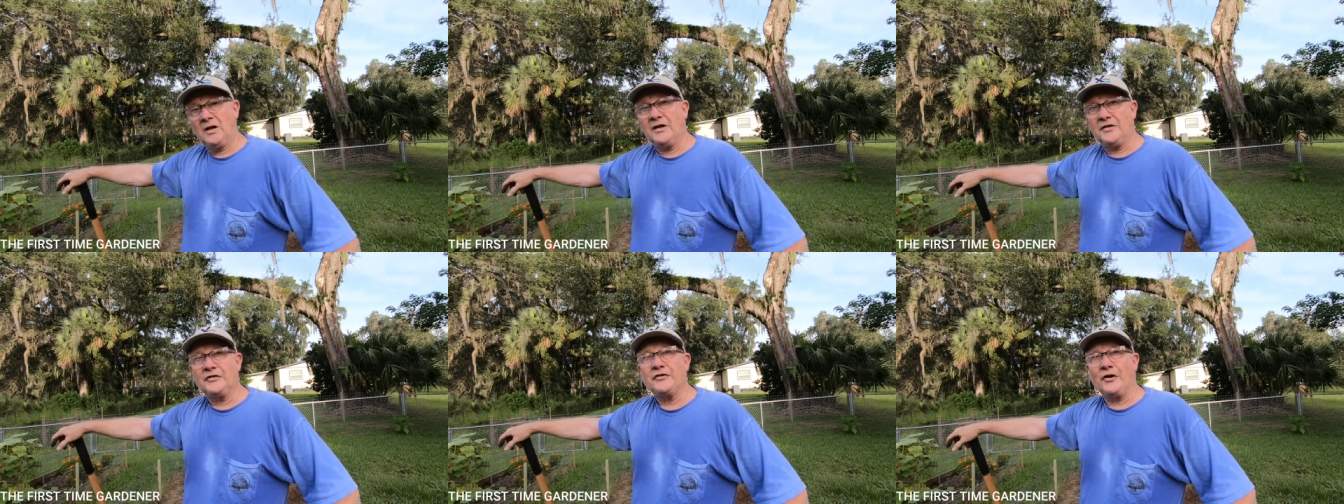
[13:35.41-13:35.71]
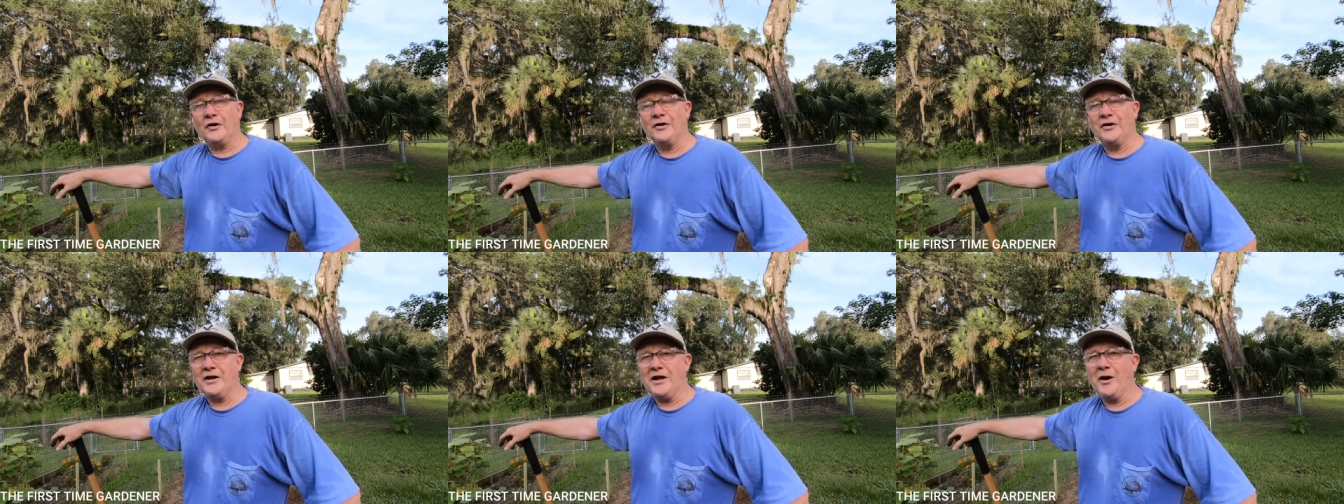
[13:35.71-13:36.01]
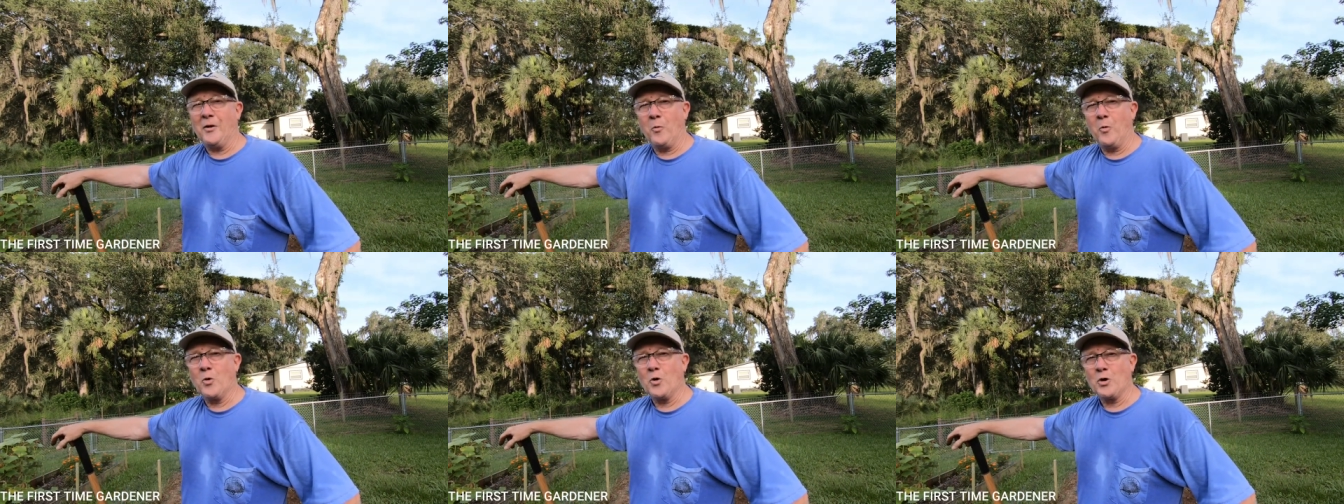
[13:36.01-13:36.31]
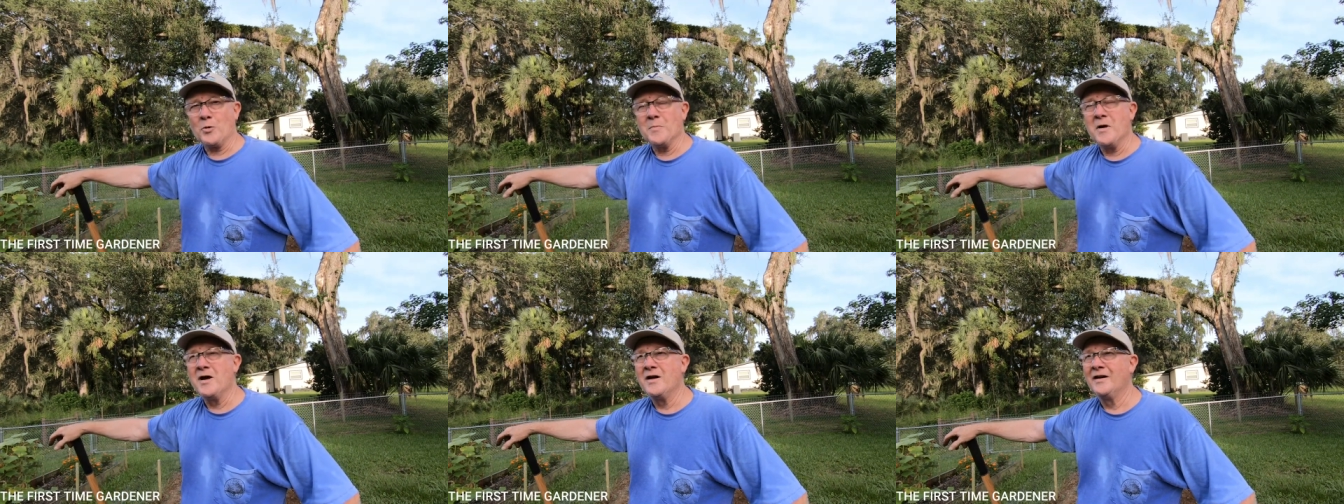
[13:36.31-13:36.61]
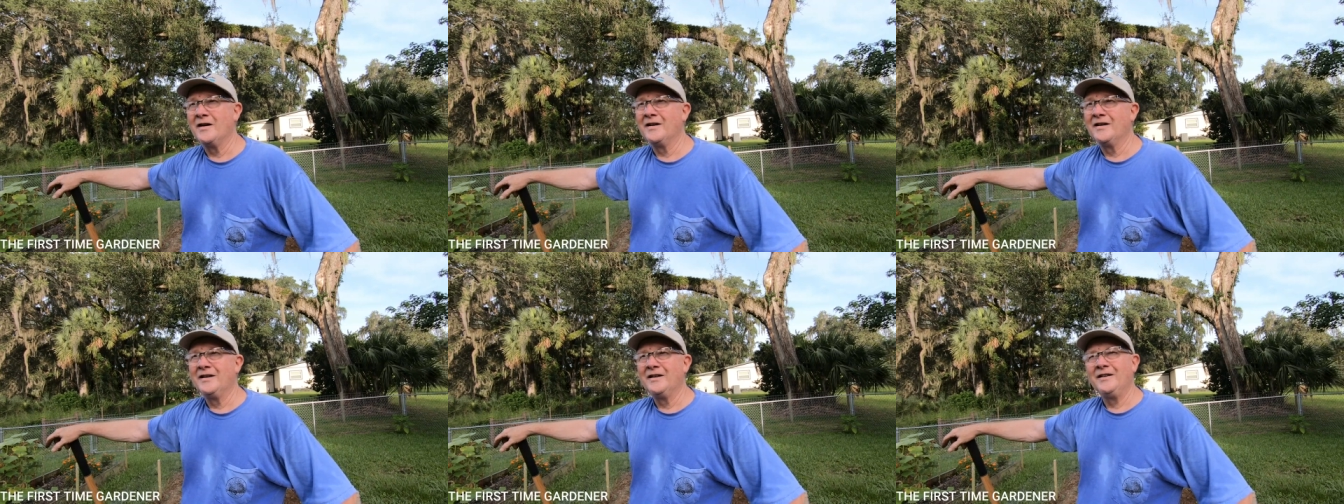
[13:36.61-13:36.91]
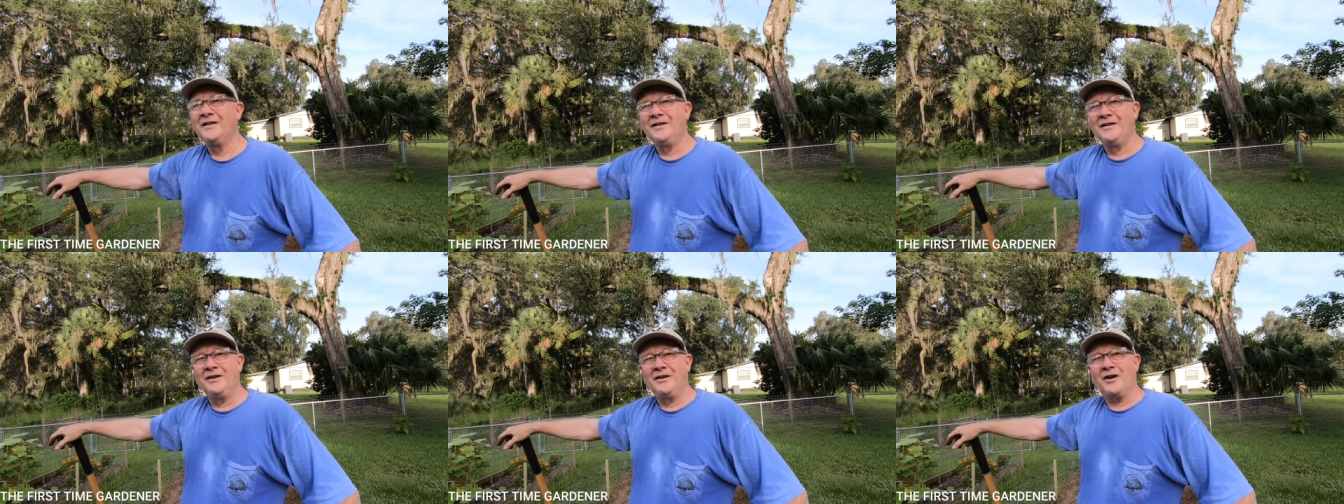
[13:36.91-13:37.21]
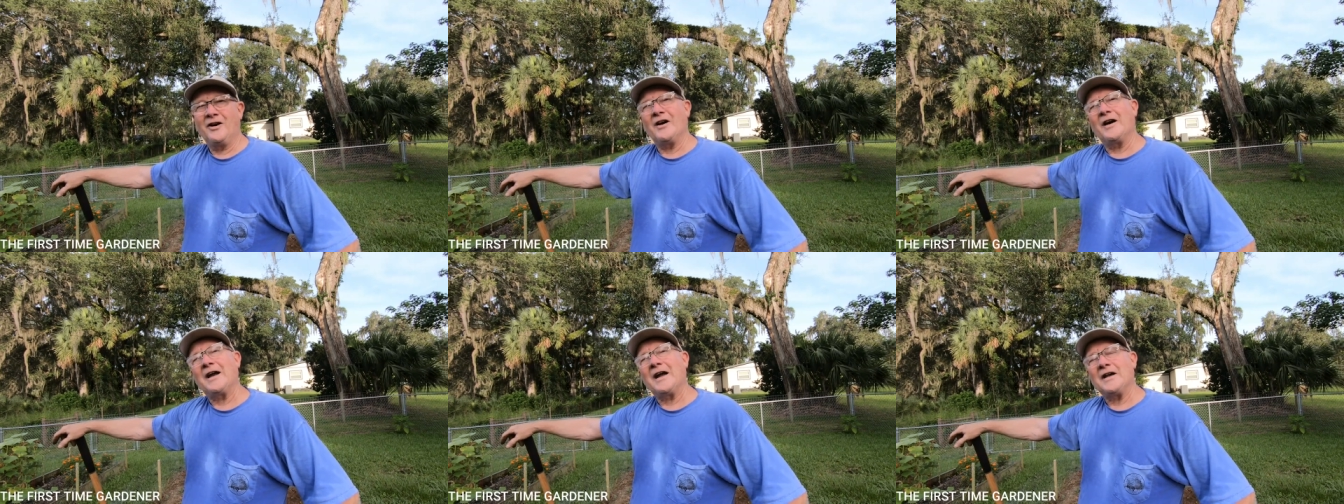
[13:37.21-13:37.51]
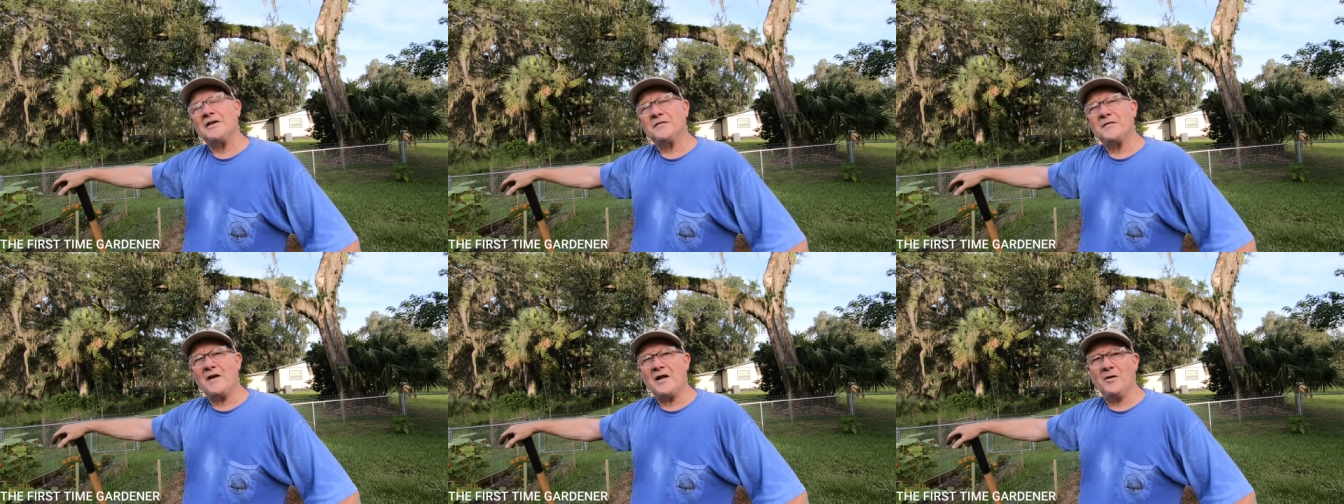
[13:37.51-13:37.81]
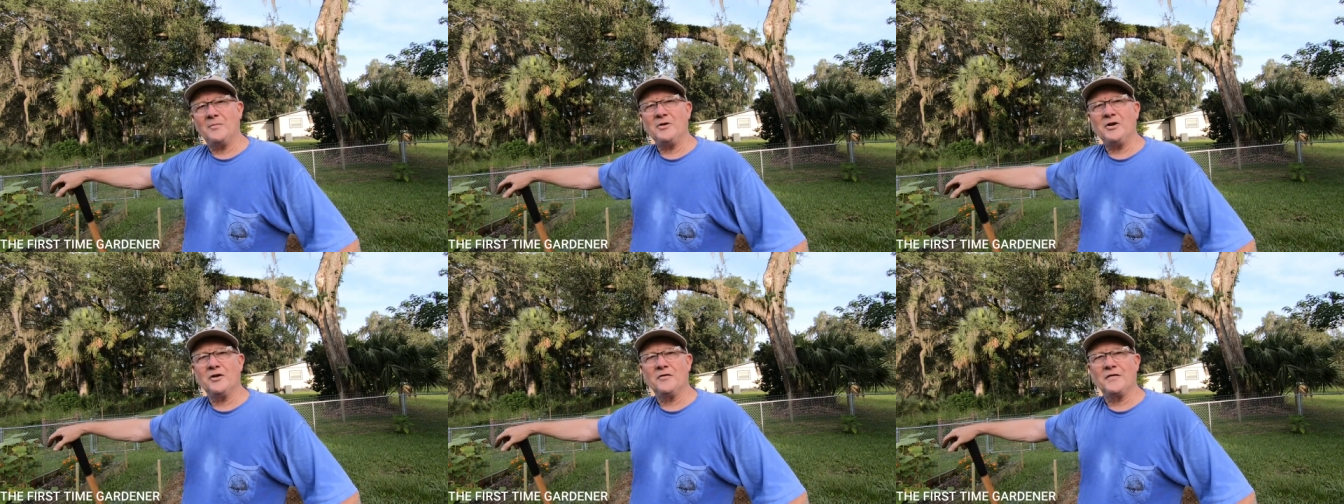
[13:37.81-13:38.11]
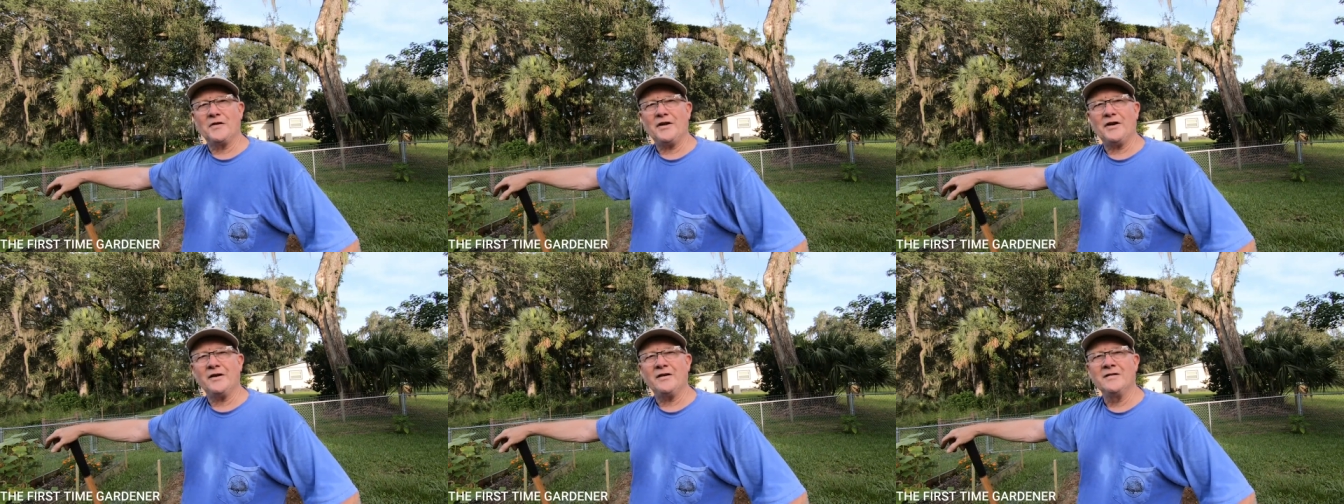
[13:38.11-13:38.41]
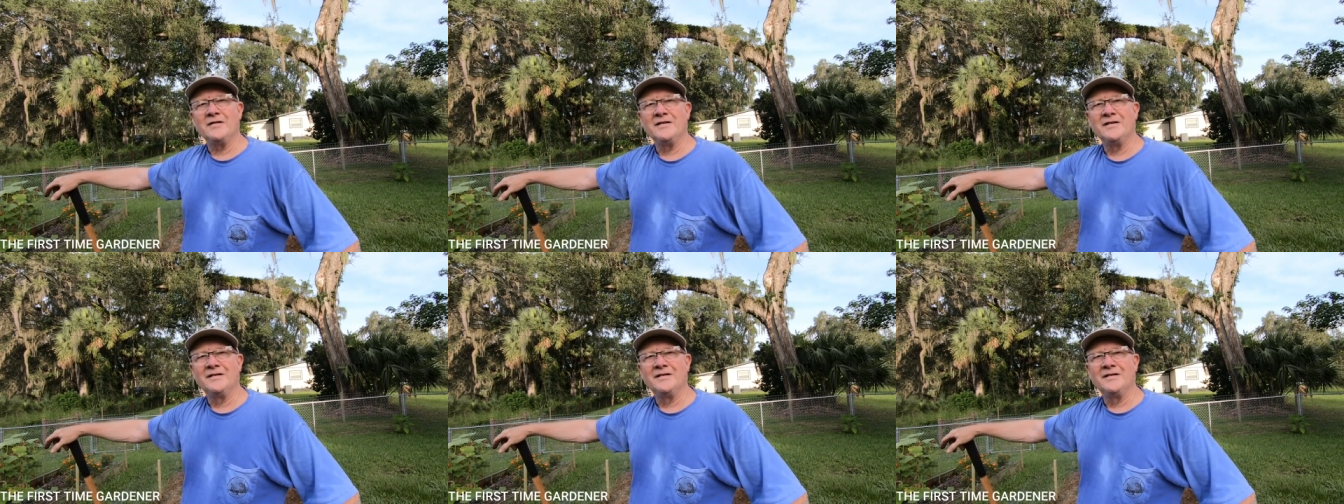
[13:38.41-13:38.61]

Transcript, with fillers: It's starting to get warm. All right, guys, follow me over there.